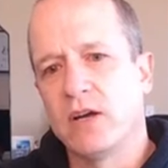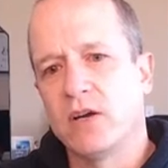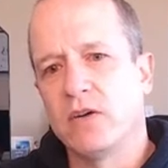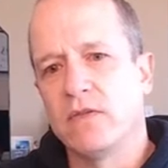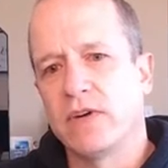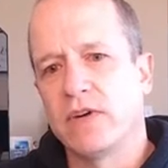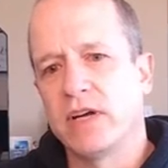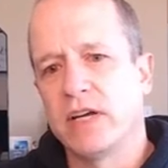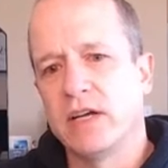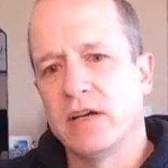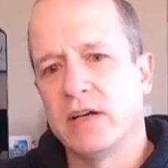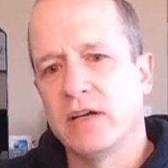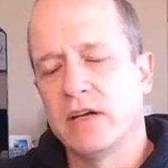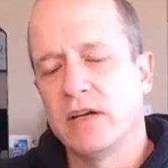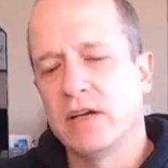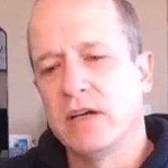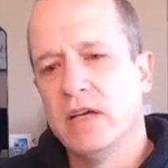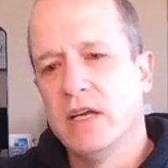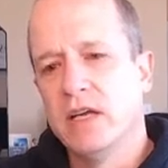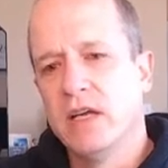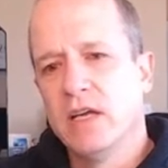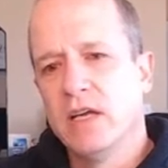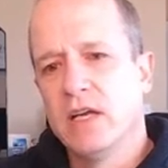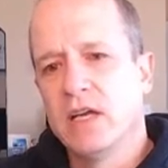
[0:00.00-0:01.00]
over here.
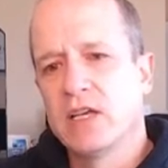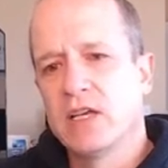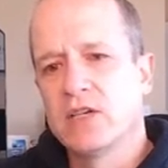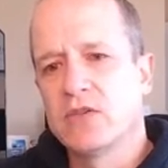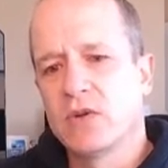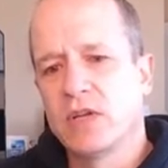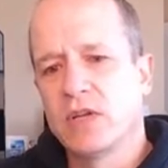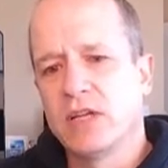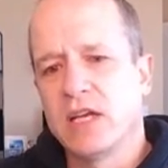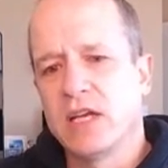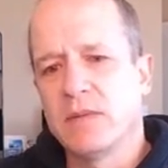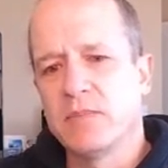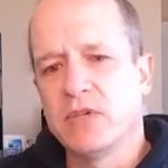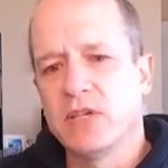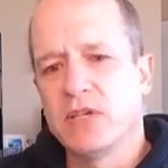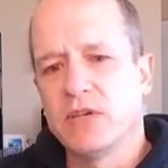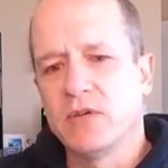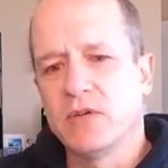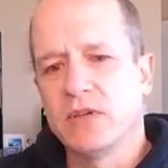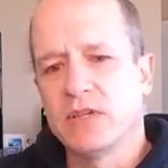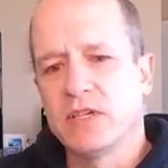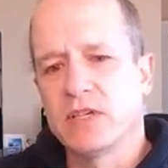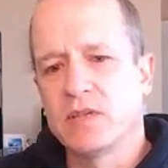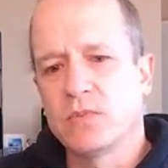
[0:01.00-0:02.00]
It's really up to
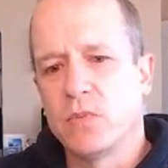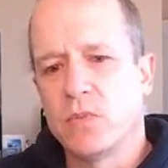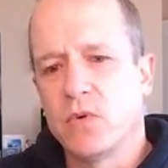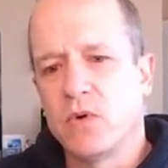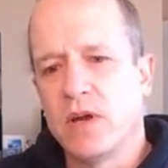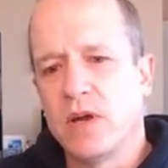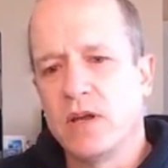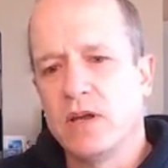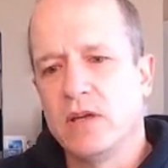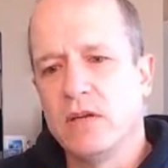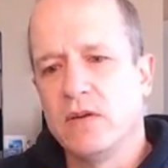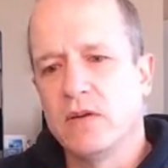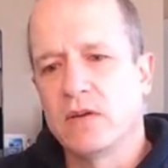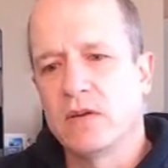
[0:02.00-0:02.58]
you at this point.